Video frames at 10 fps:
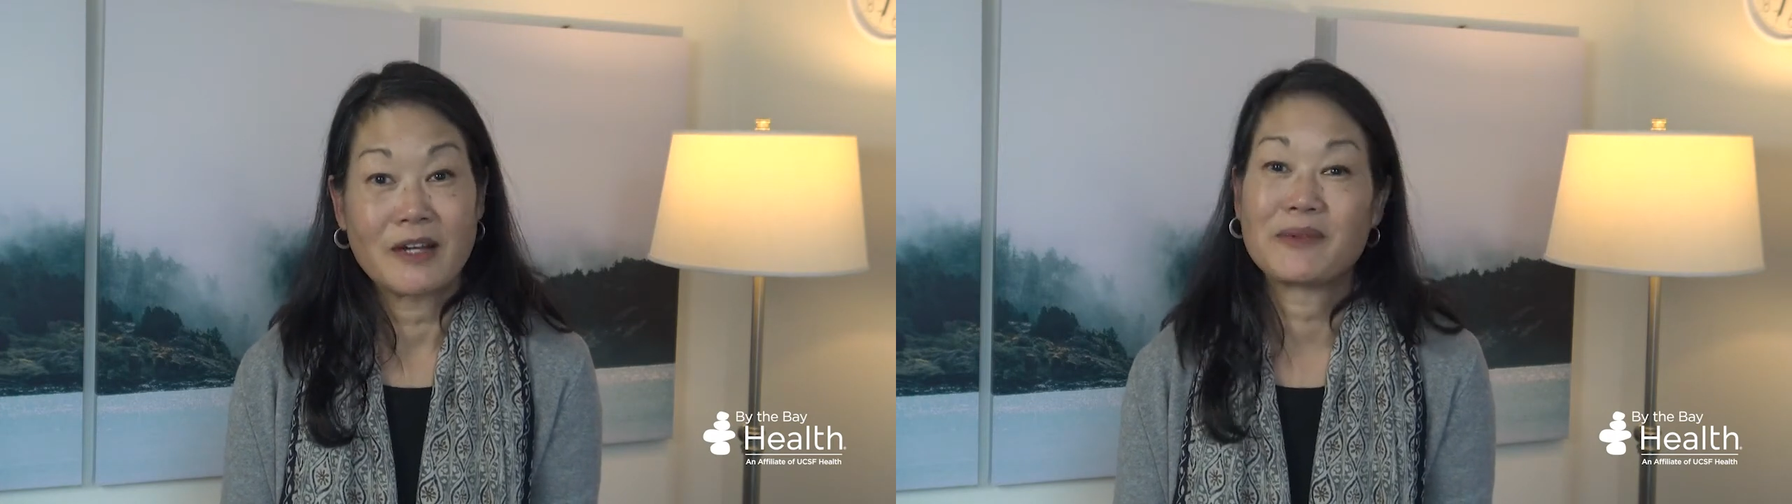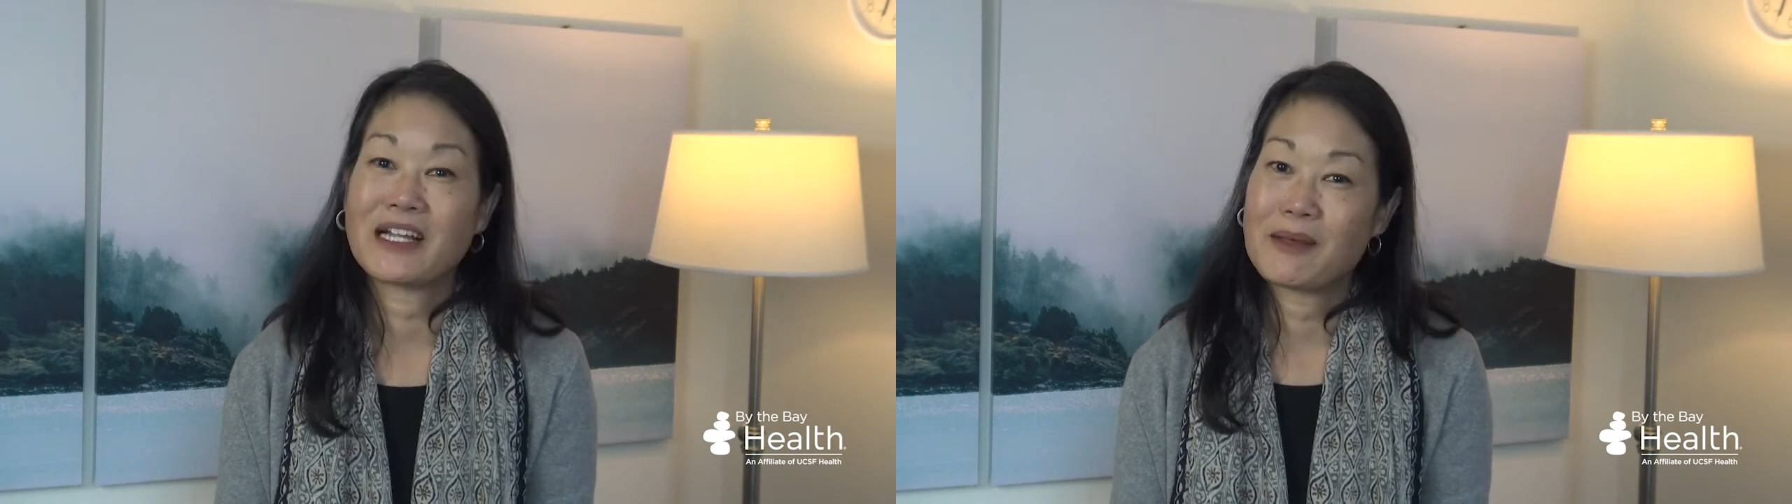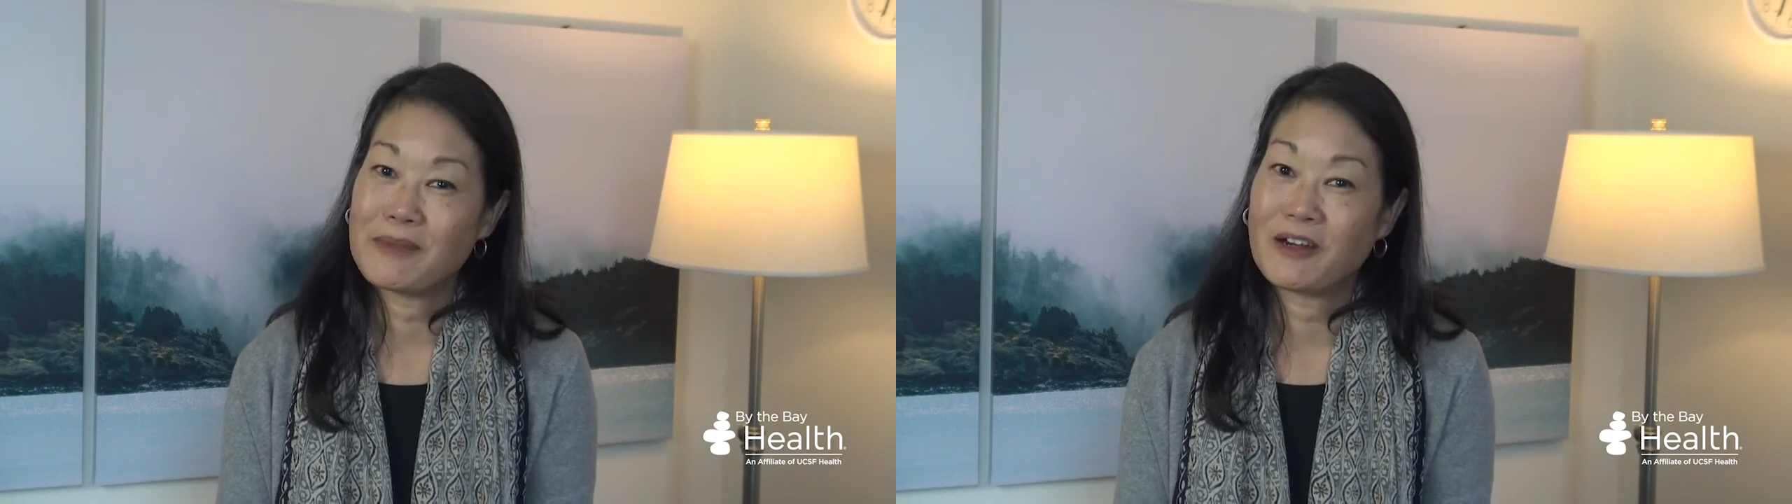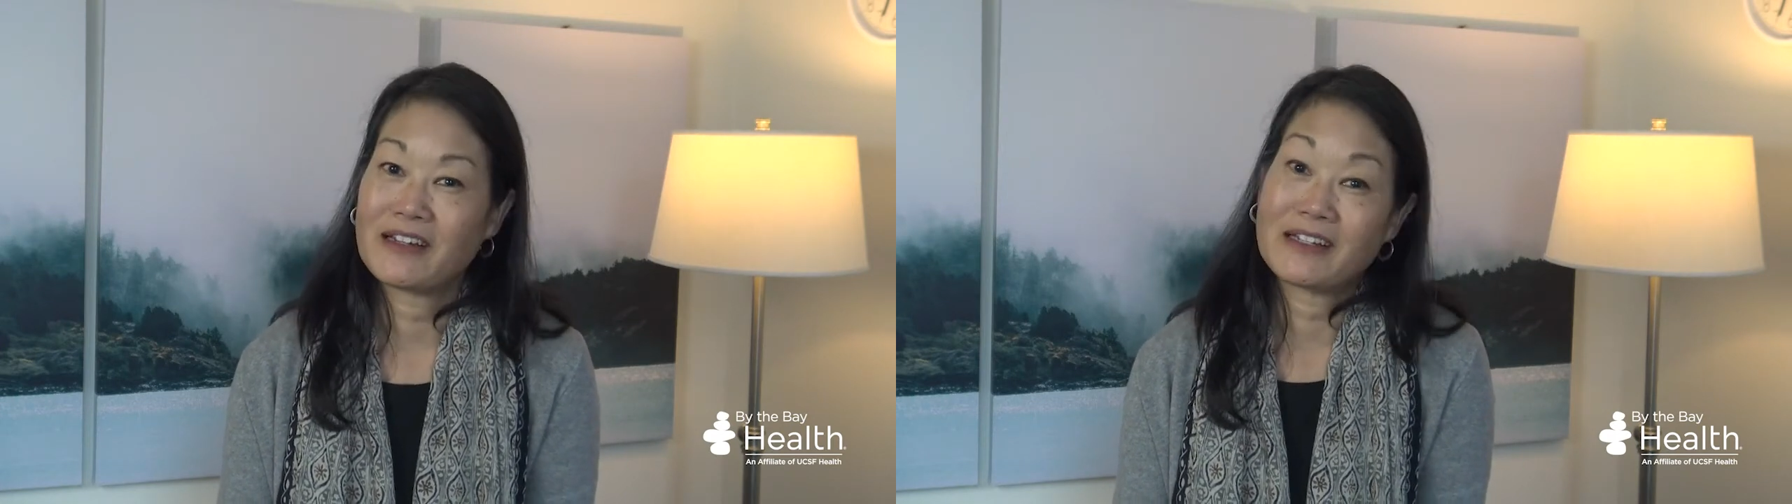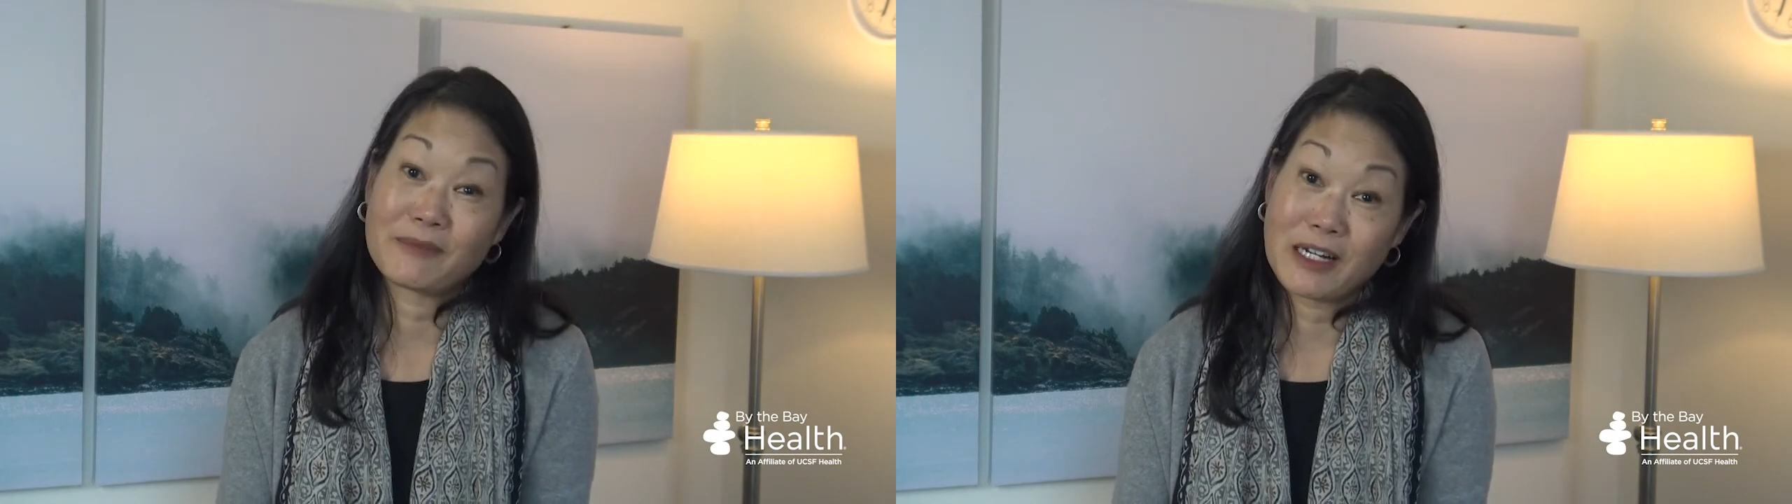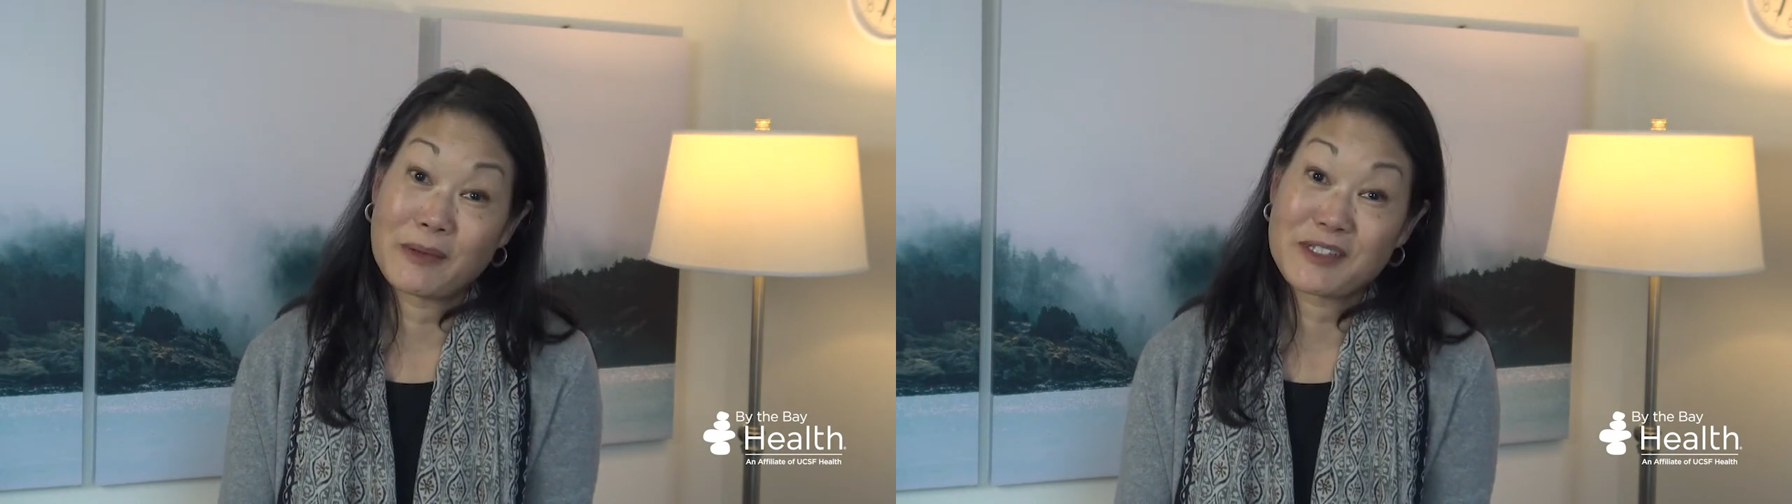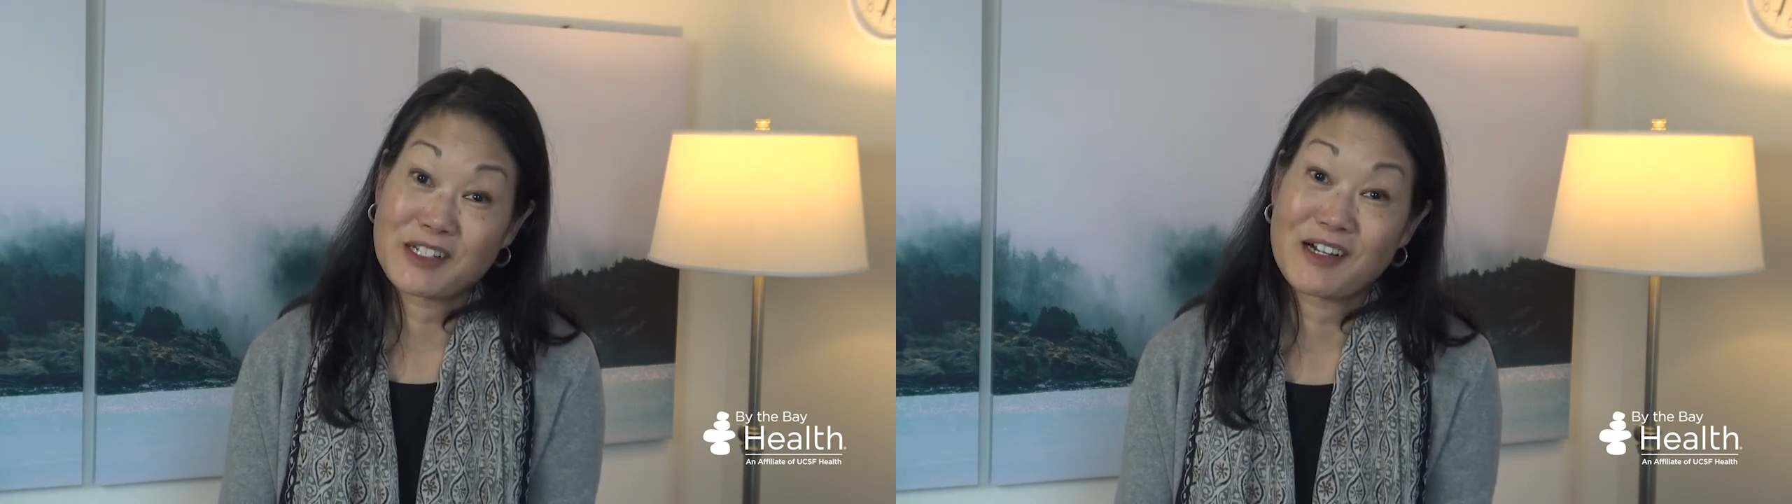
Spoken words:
and we got married when I was in